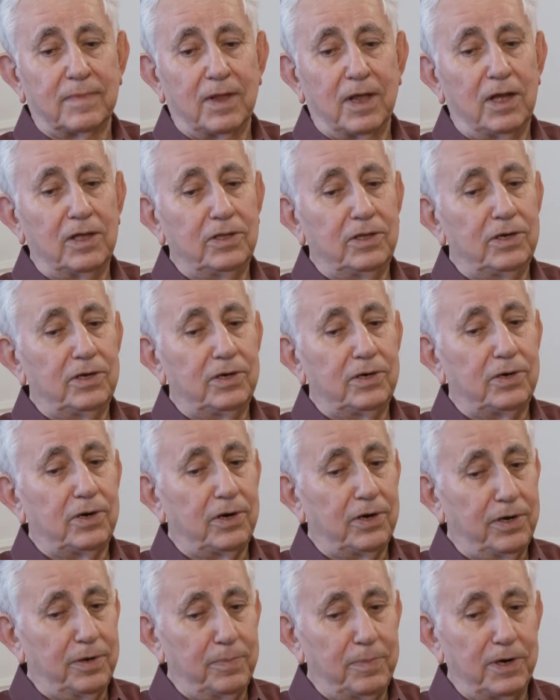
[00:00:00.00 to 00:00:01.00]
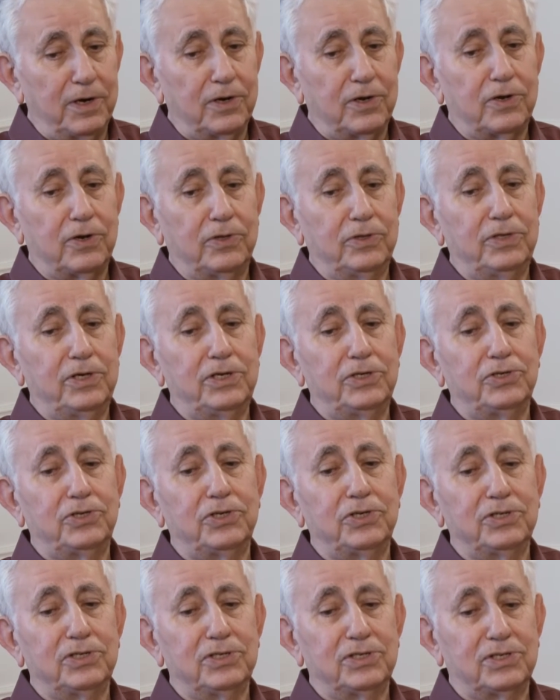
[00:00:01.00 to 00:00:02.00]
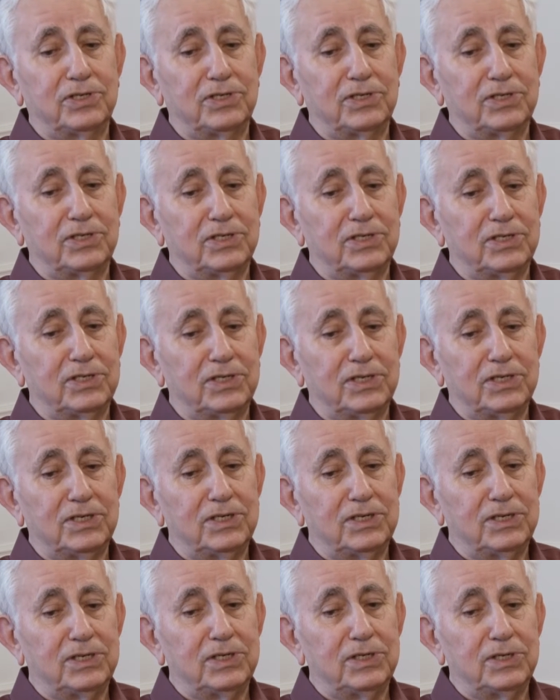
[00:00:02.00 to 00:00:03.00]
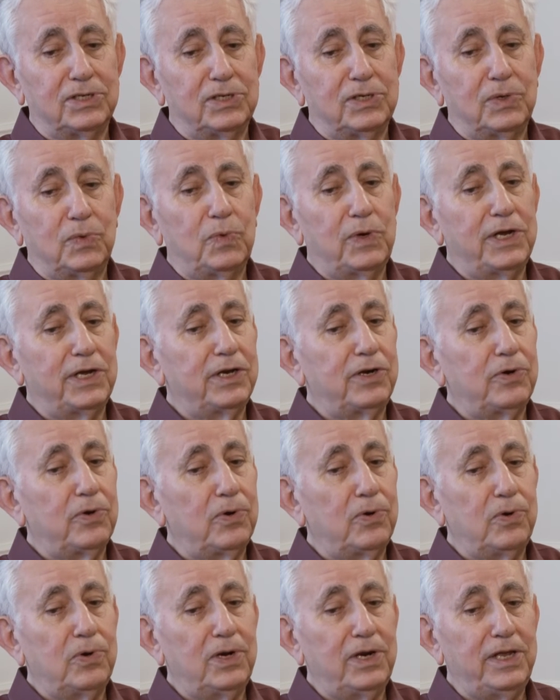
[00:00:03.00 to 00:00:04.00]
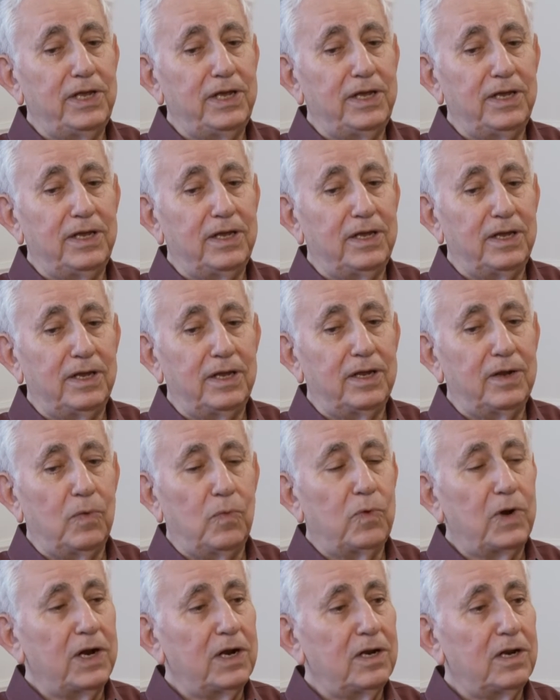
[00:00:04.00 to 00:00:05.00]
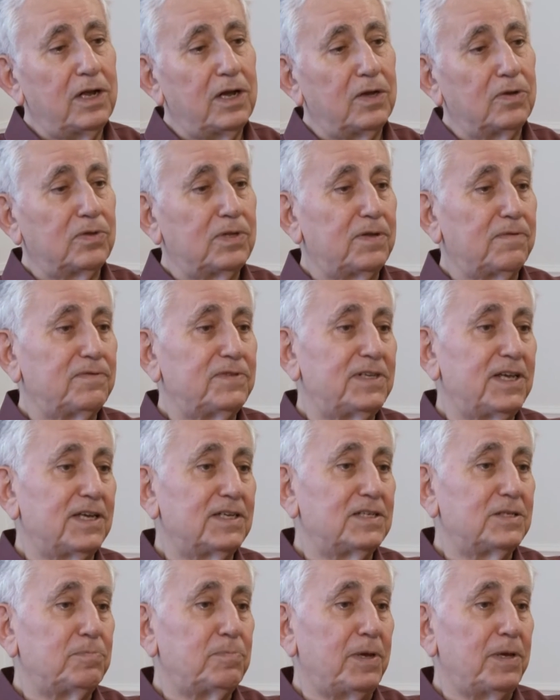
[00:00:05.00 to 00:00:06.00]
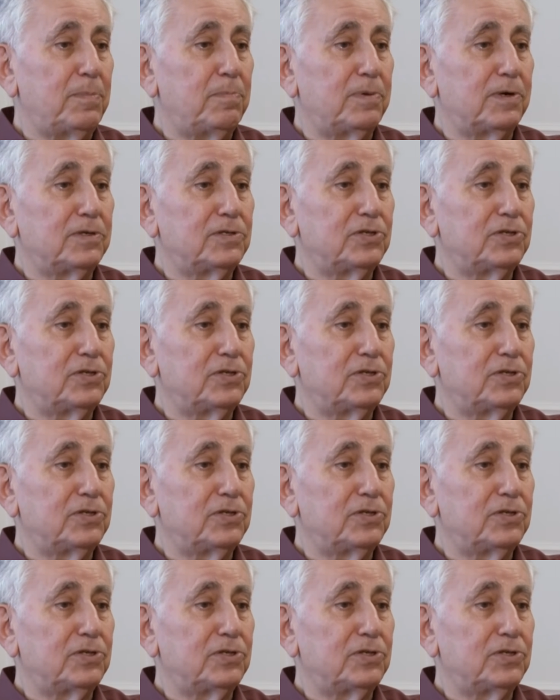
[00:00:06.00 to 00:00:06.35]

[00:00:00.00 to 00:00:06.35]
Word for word: under horrible conditions where only one out of six people